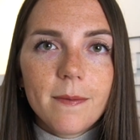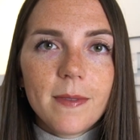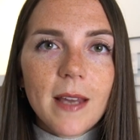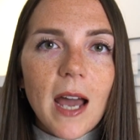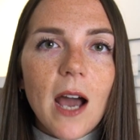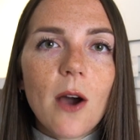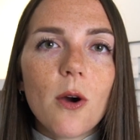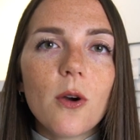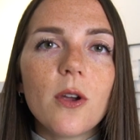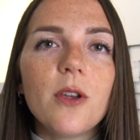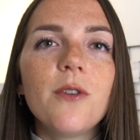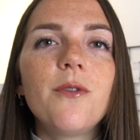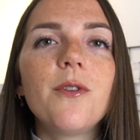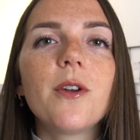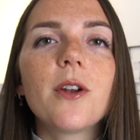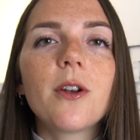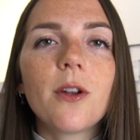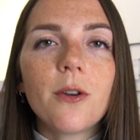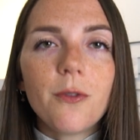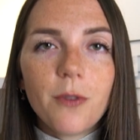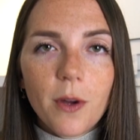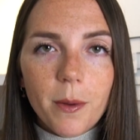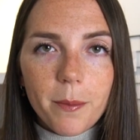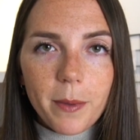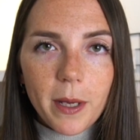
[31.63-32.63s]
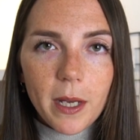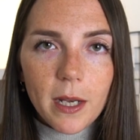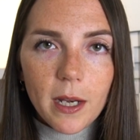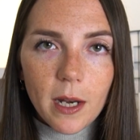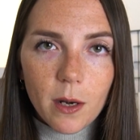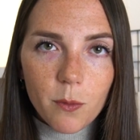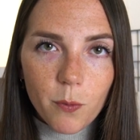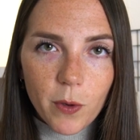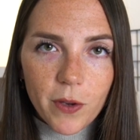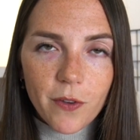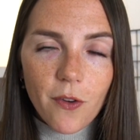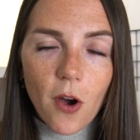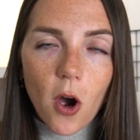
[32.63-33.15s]
Now, if you're not
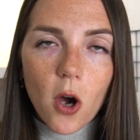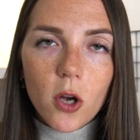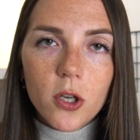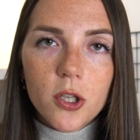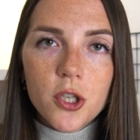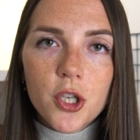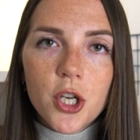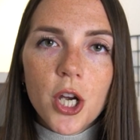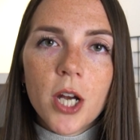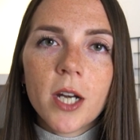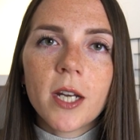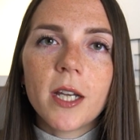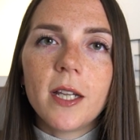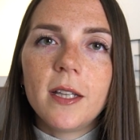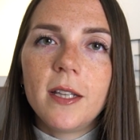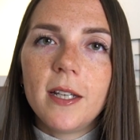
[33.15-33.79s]
familiar with Hotjar,